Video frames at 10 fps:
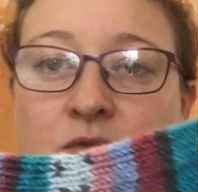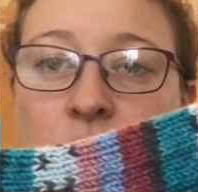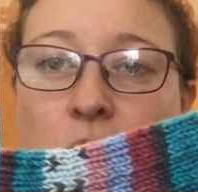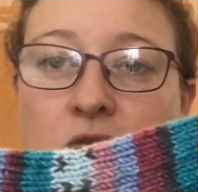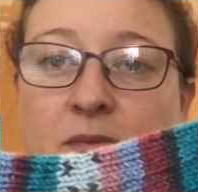
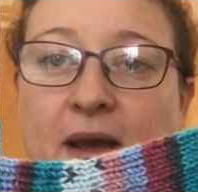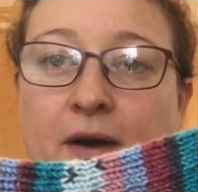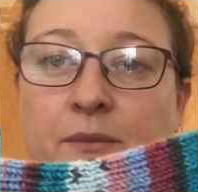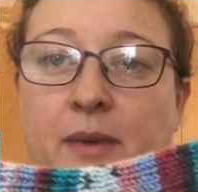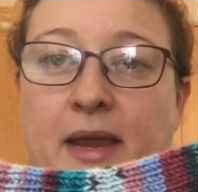talked
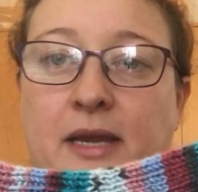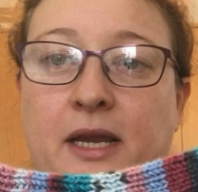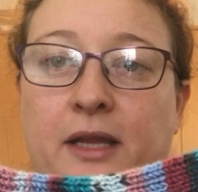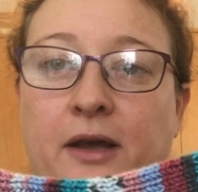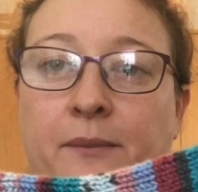about
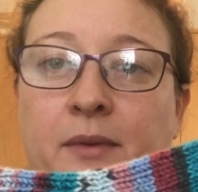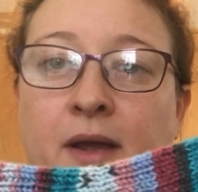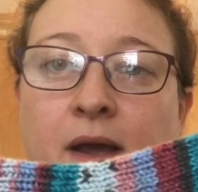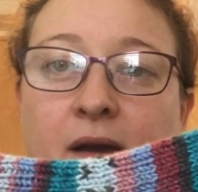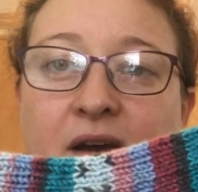making them.
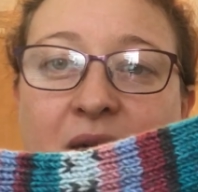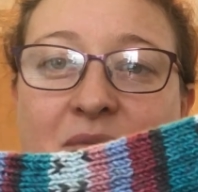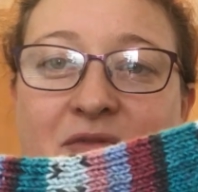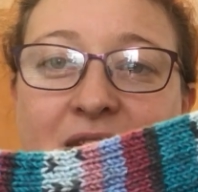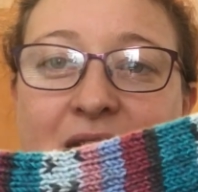
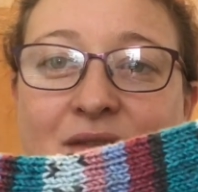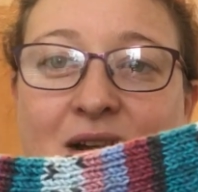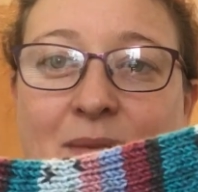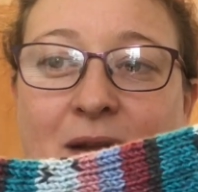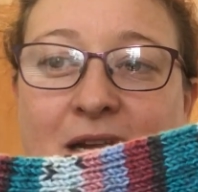I'm really,
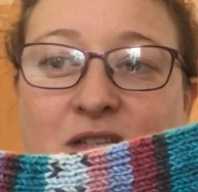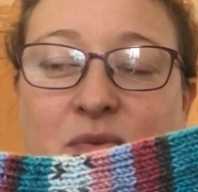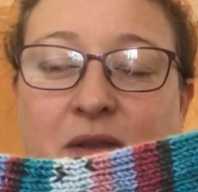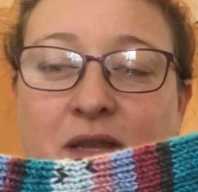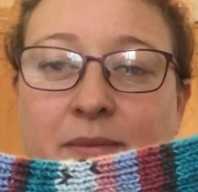really
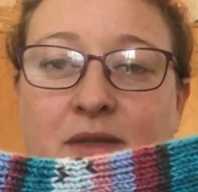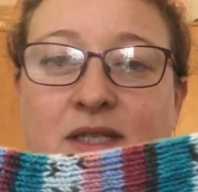pleased with them.